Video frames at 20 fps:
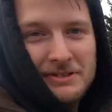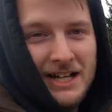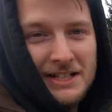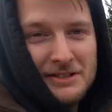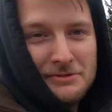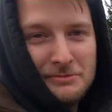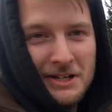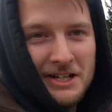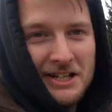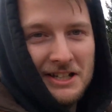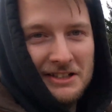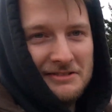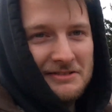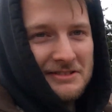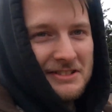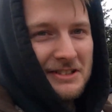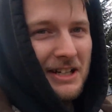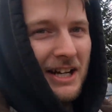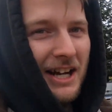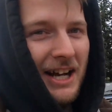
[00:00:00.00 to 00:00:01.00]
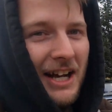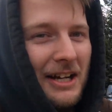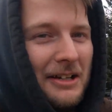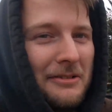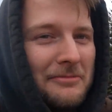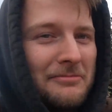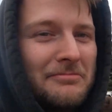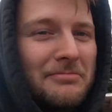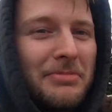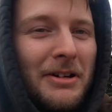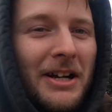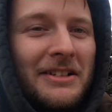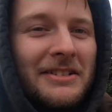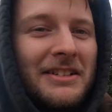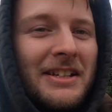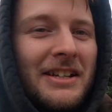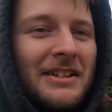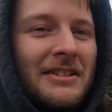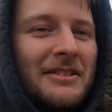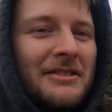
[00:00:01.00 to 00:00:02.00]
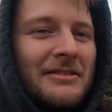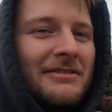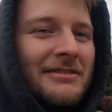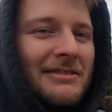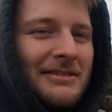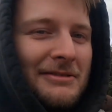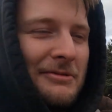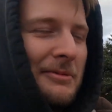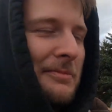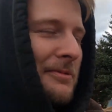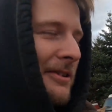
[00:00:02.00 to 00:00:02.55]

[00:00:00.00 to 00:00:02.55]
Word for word: that's wicked. Um, but we'll